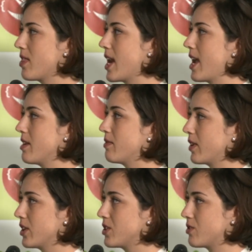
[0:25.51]
that I had
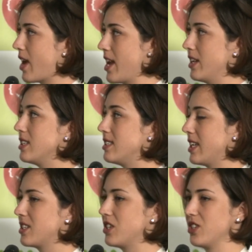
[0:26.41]
first read
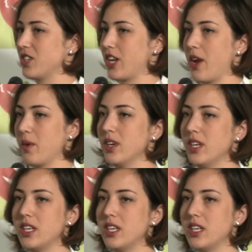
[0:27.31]
6 years ago,